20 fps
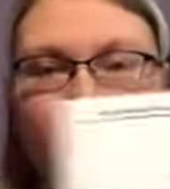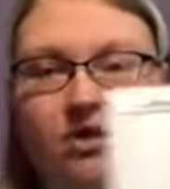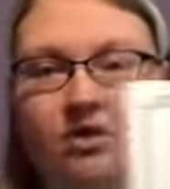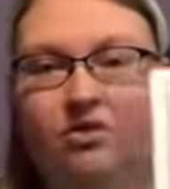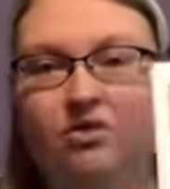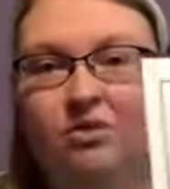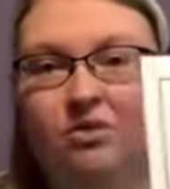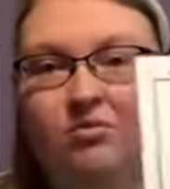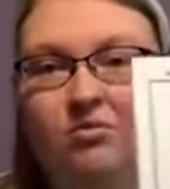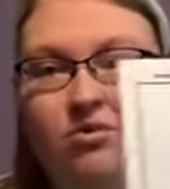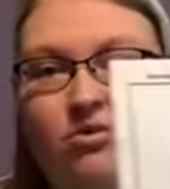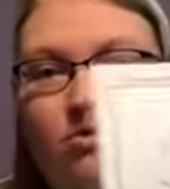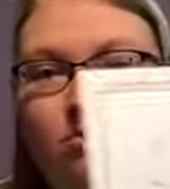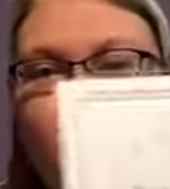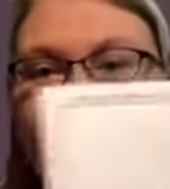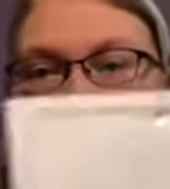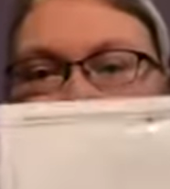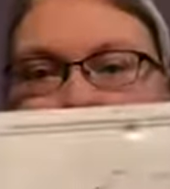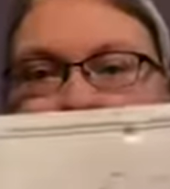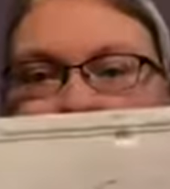you can pull it
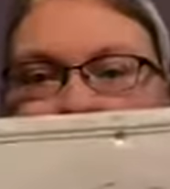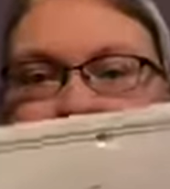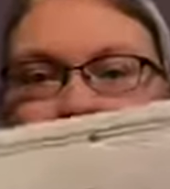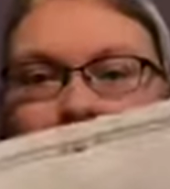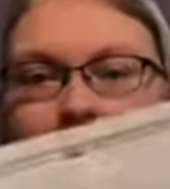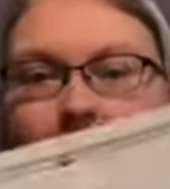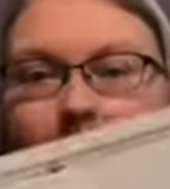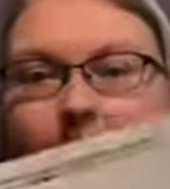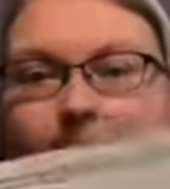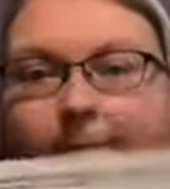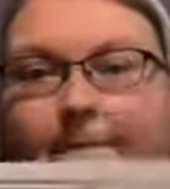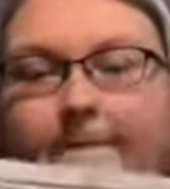in the back